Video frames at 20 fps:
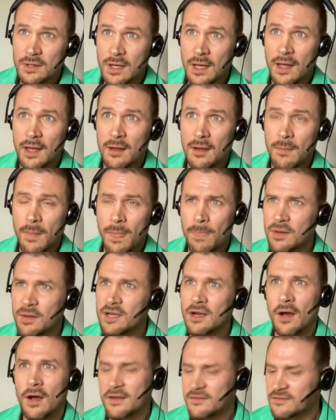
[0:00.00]
Uh, but you
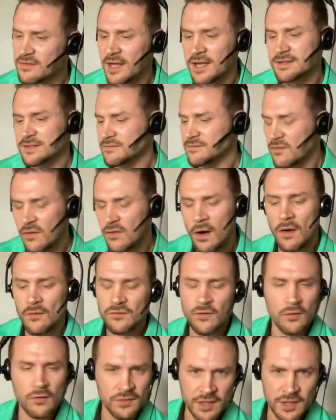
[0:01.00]
know, as things have evolved
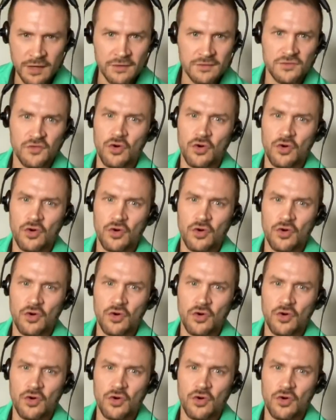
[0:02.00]
over the years,